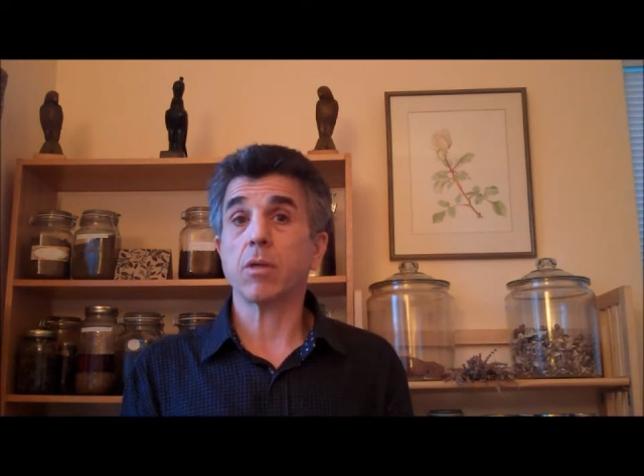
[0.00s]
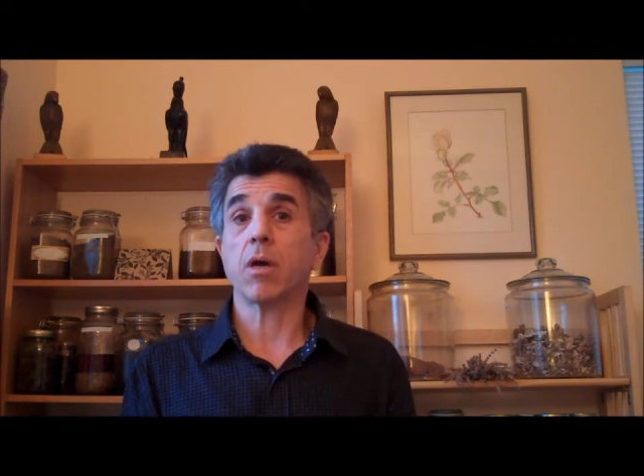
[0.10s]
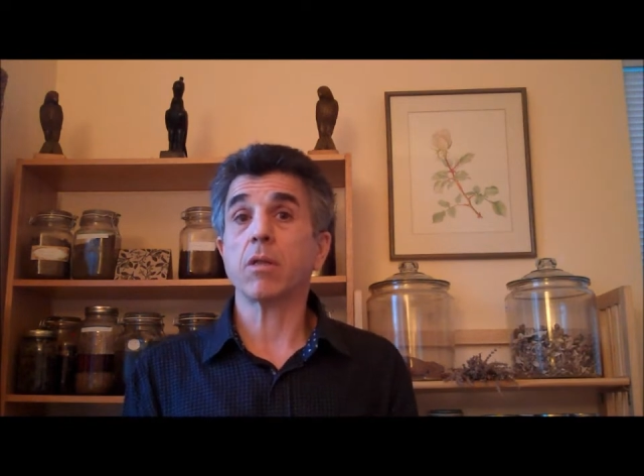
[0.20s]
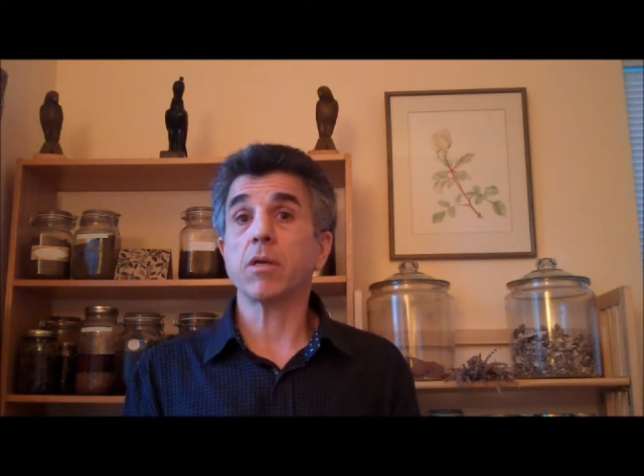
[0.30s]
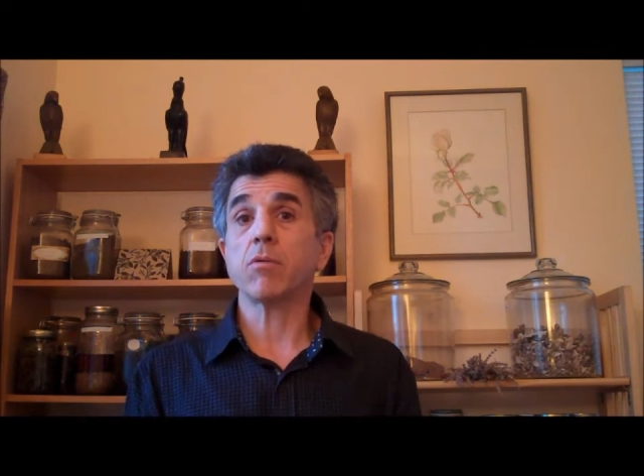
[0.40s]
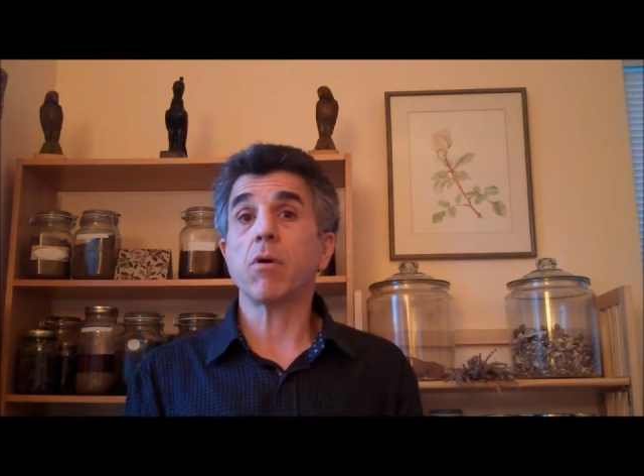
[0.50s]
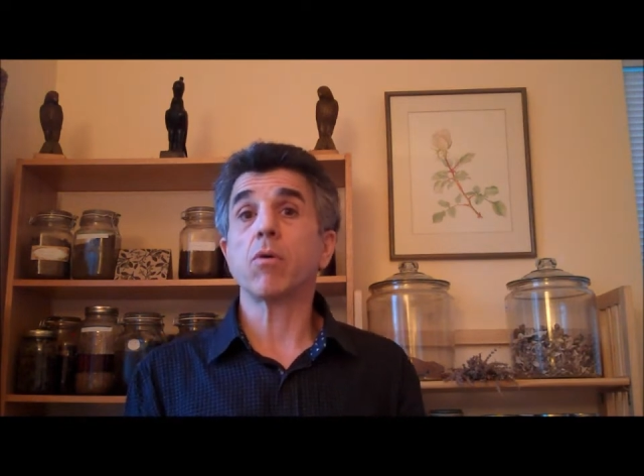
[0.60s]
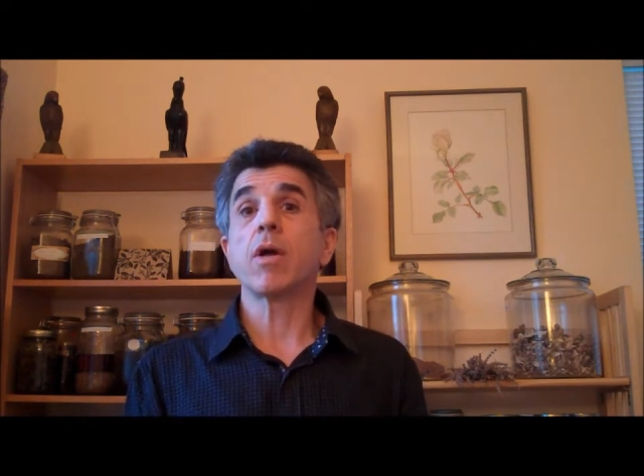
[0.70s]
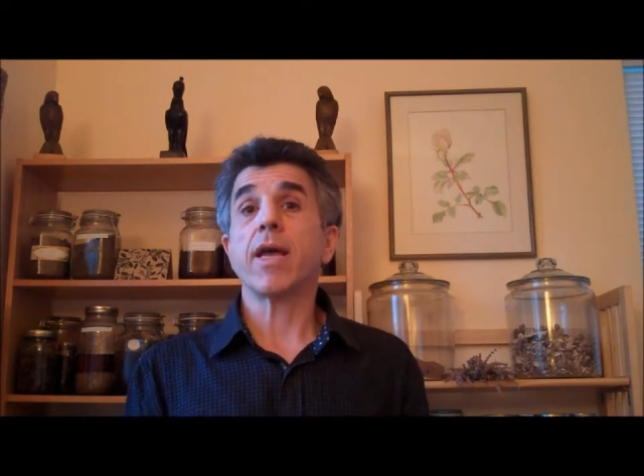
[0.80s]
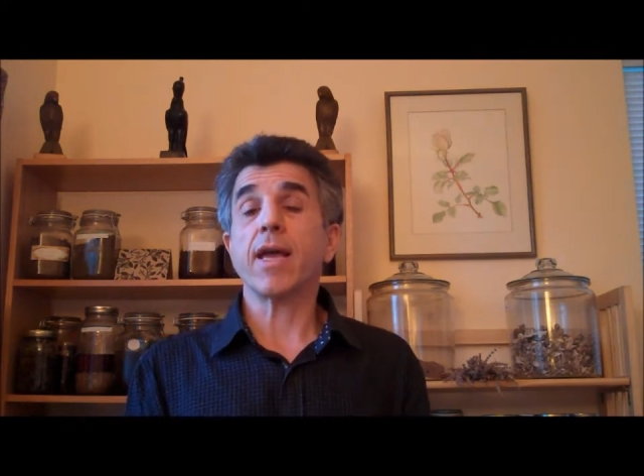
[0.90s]

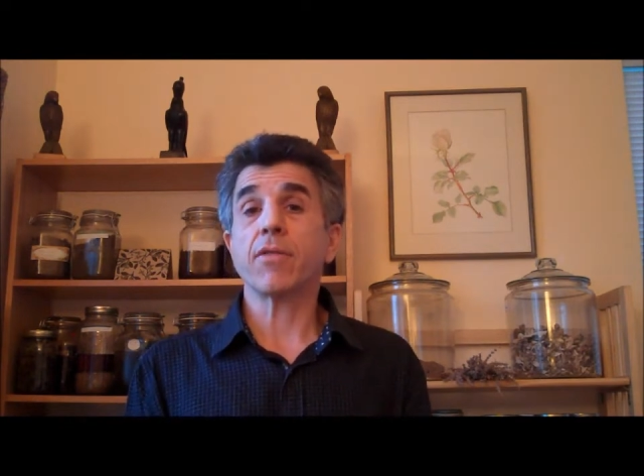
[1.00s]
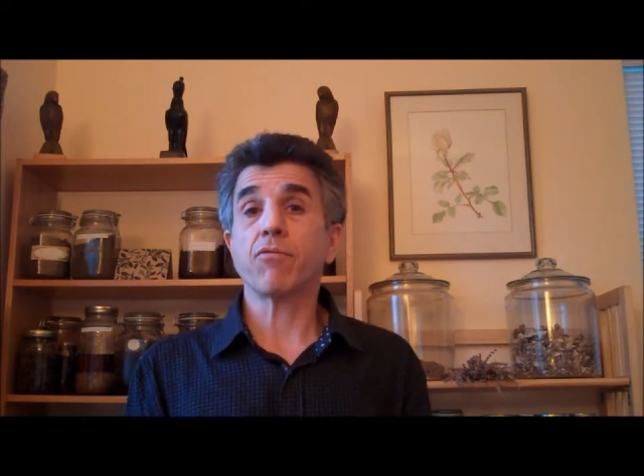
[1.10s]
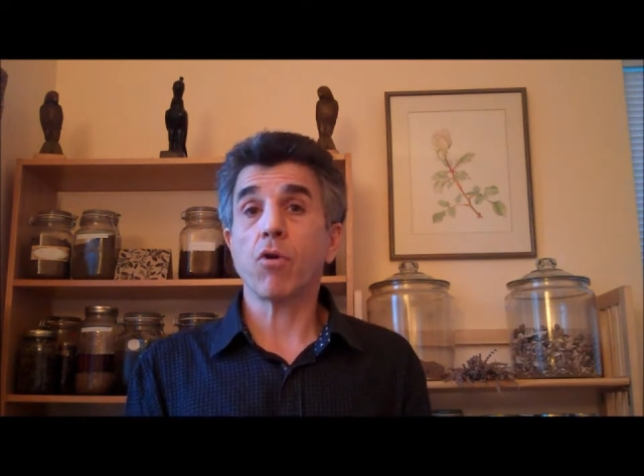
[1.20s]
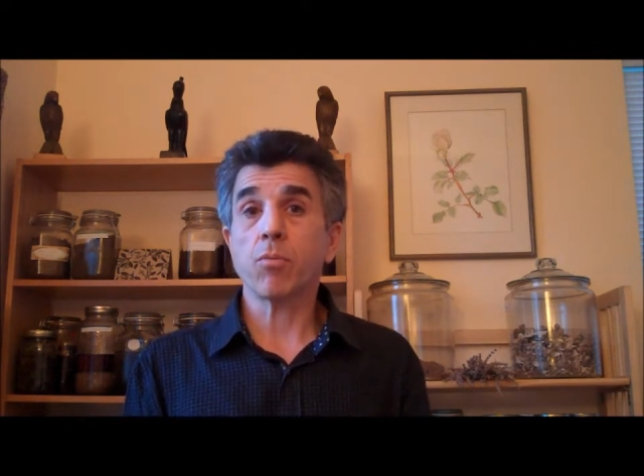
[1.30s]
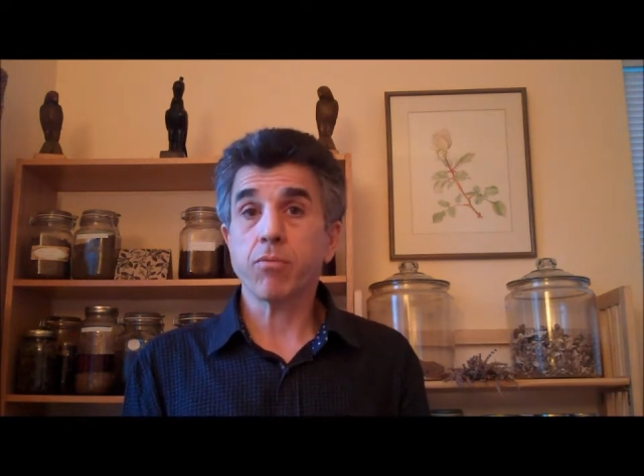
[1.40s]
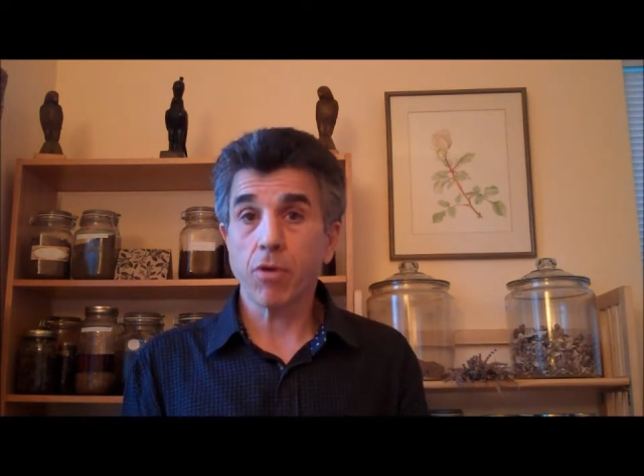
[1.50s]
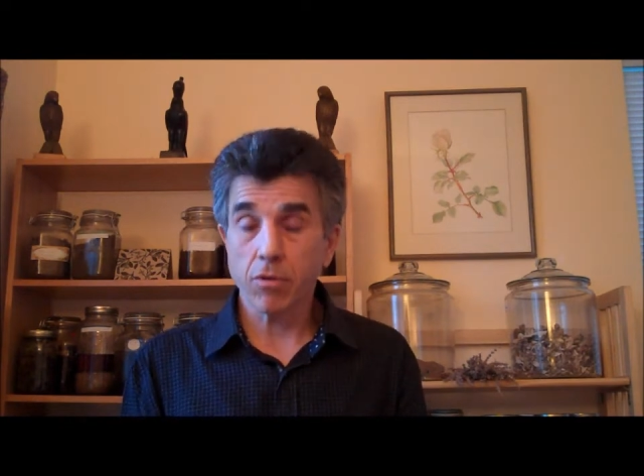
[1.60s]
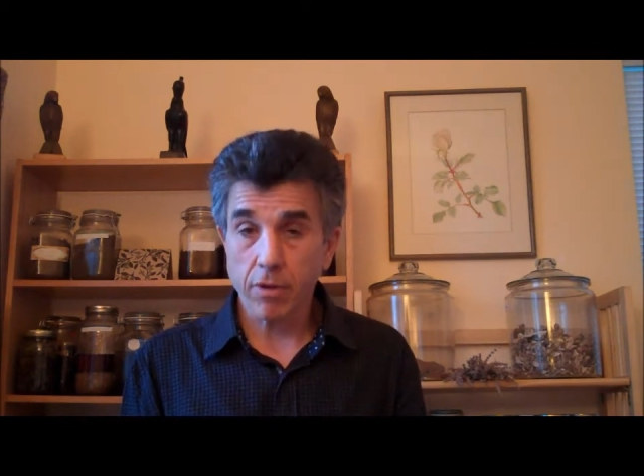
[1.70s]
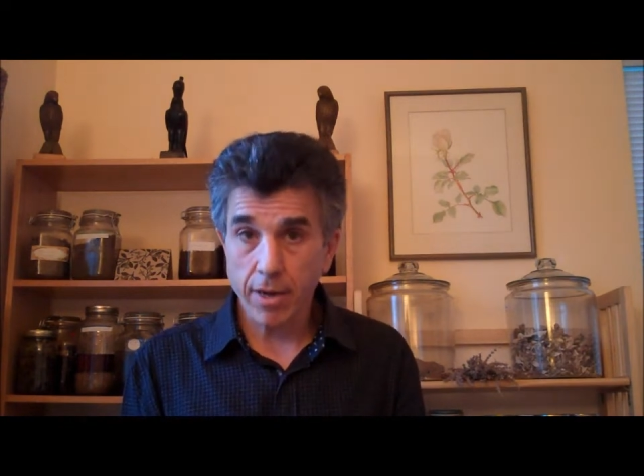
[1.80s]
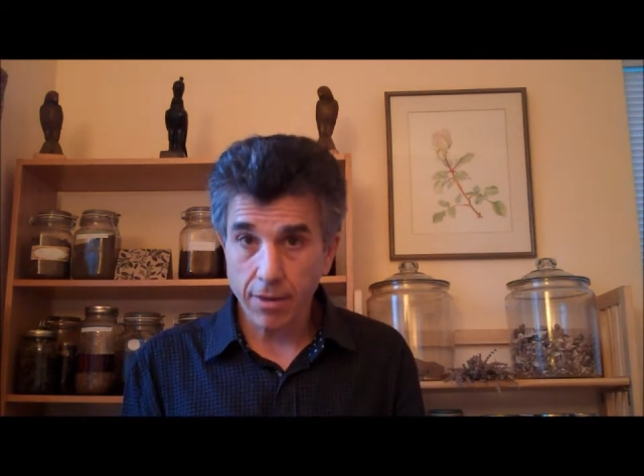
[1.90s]

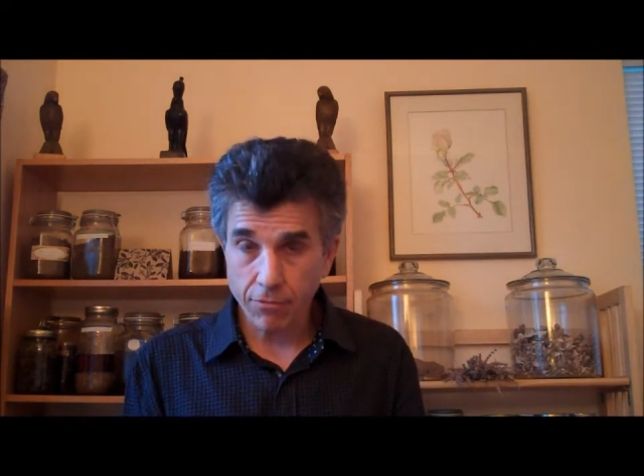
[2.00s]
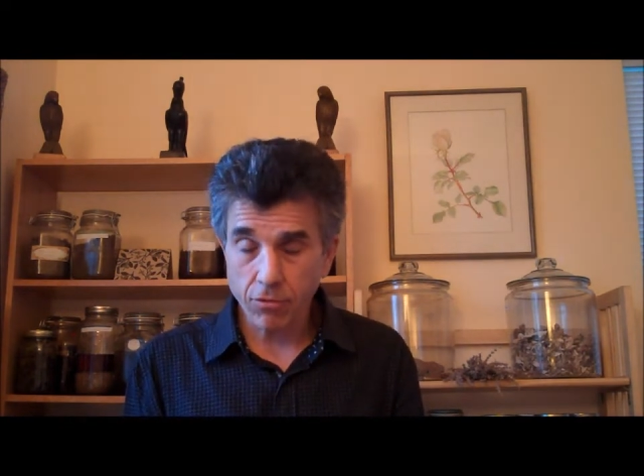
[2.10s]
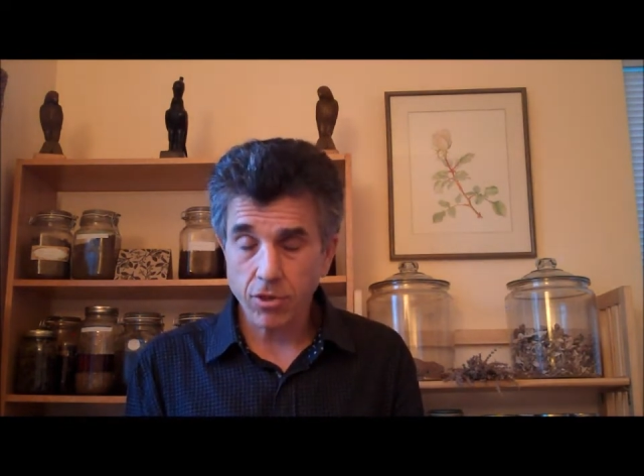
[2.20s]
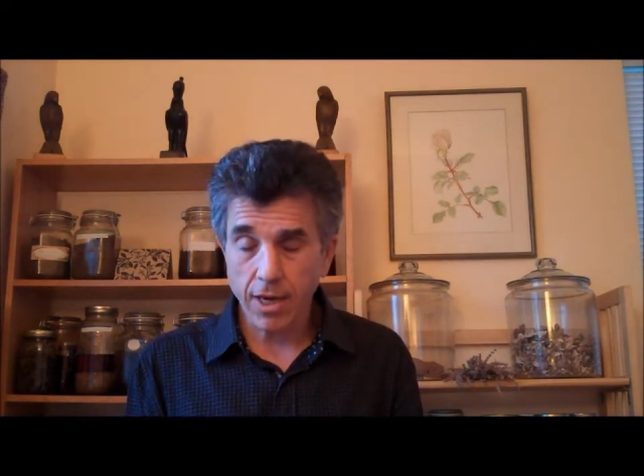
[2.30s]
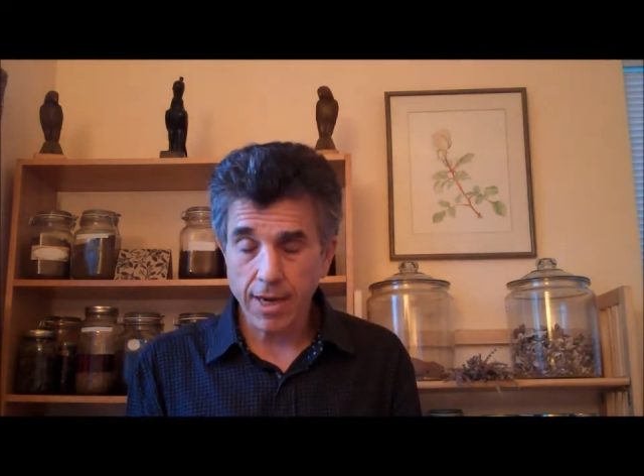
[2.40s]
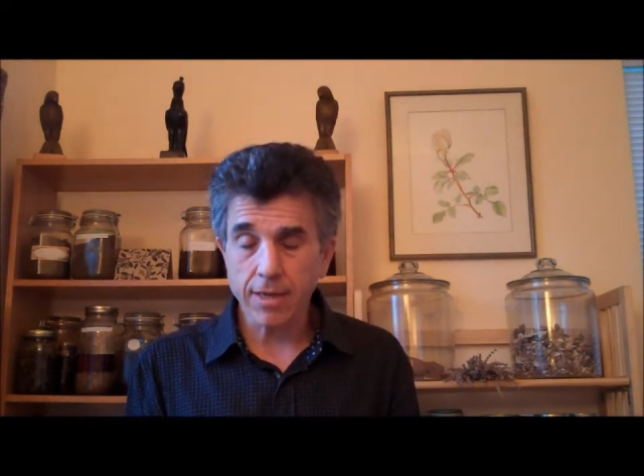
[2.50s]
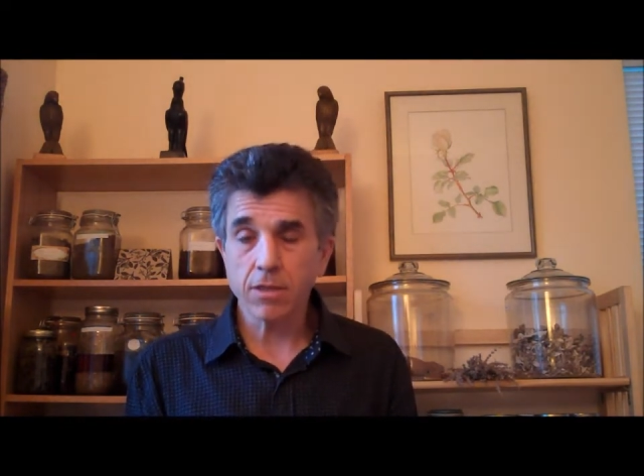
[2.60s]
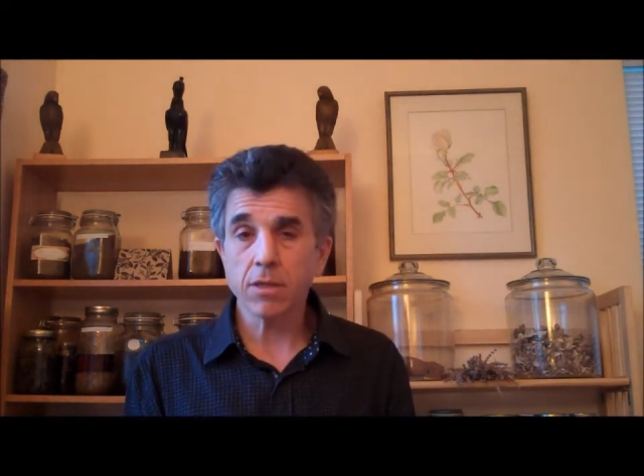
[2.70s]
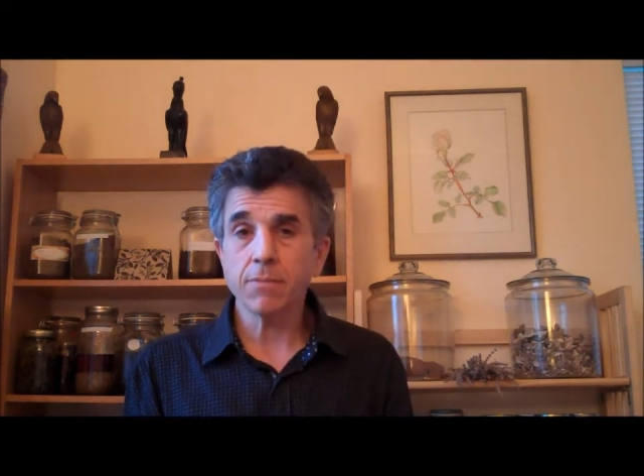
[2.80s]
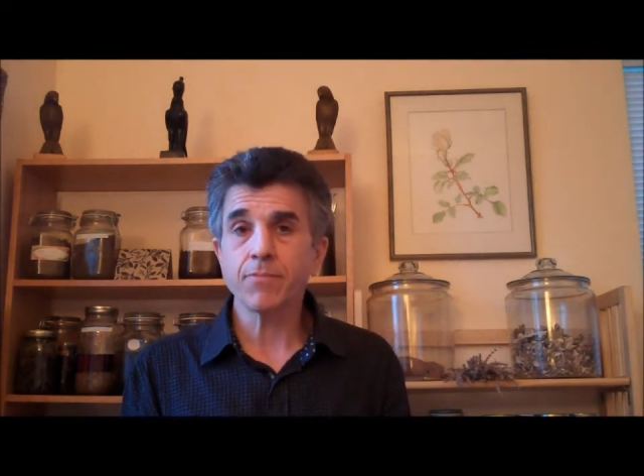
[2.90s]

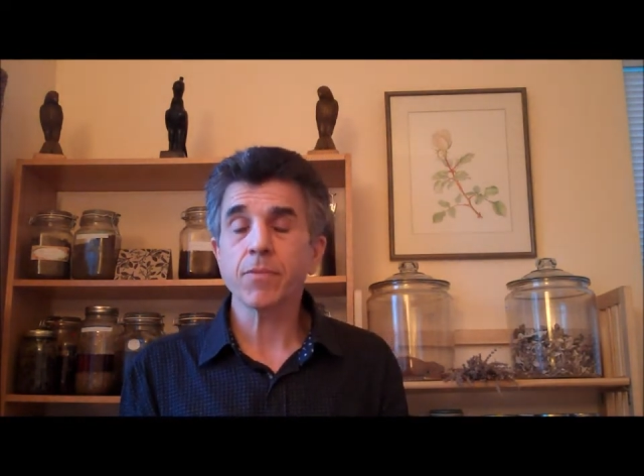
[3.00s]
oligoanthropocyanidin,